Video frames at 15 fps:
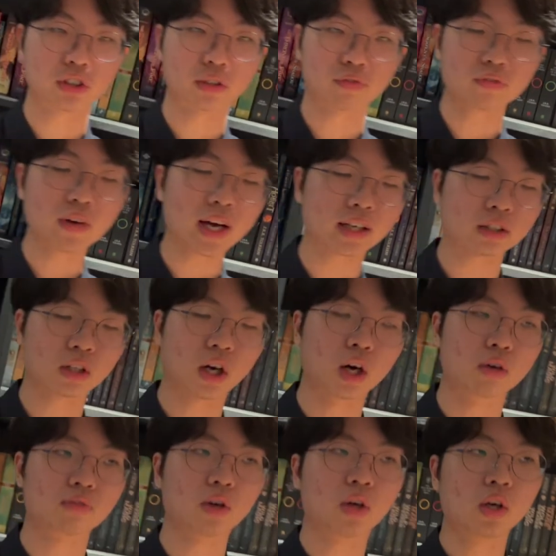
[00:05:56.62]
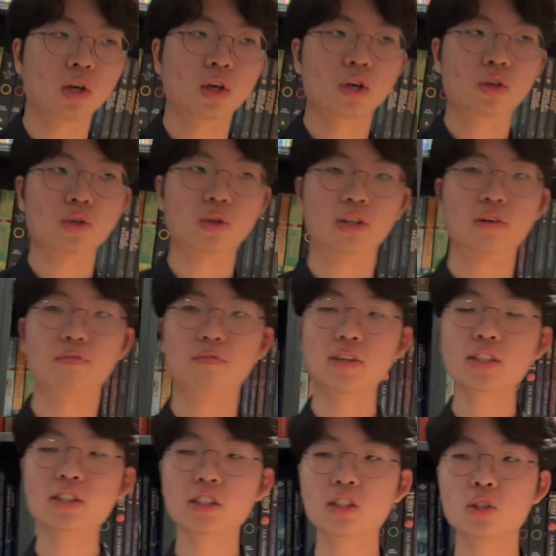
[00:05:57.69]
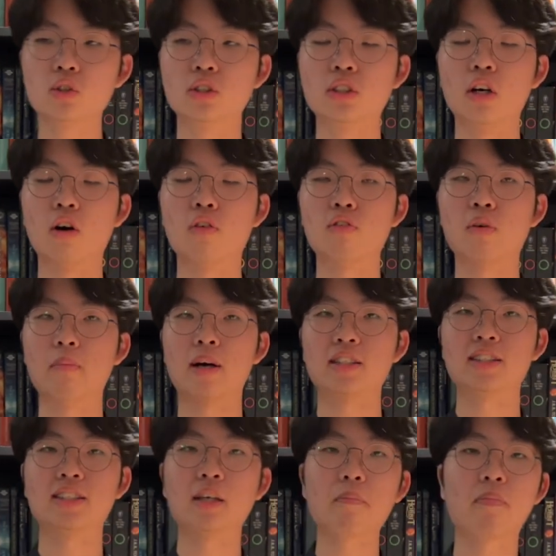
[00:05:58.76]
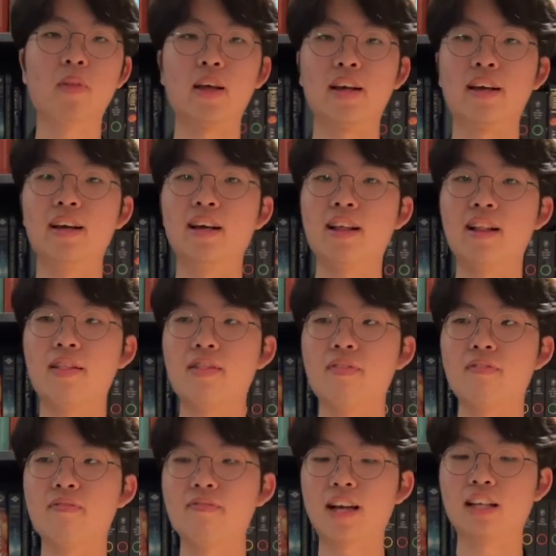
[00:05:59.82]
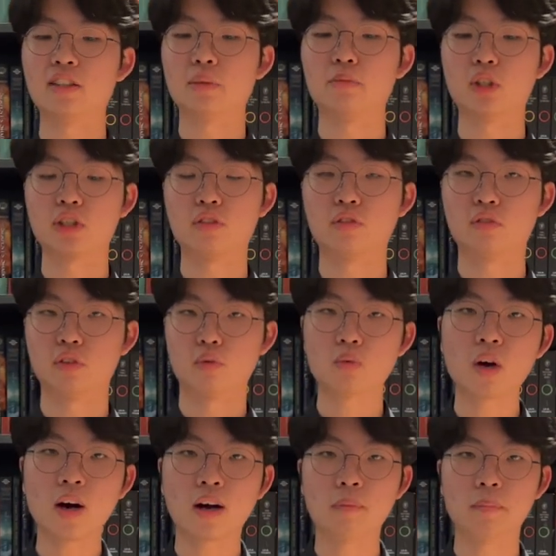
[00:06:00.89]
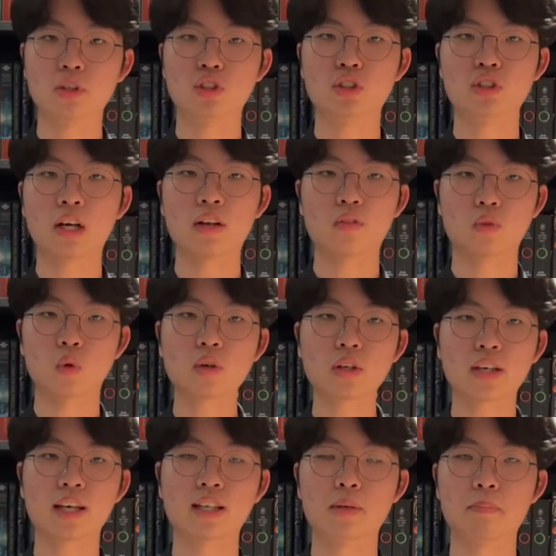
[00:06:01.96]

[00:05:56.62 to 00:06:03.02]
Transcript: effect of you're convincing yourself about something that is objectively wrong, but you're not looking at it